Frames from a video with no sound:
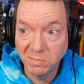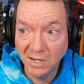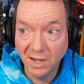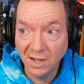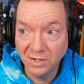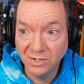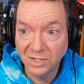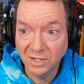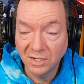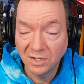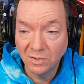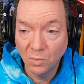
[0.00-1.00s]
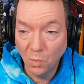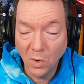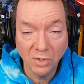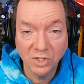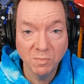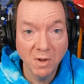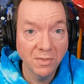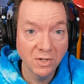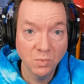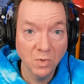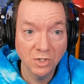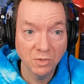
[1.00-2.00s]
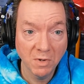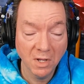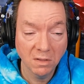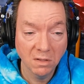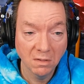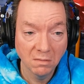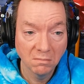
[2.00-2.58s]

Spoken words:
because Will Smith is Will Smith.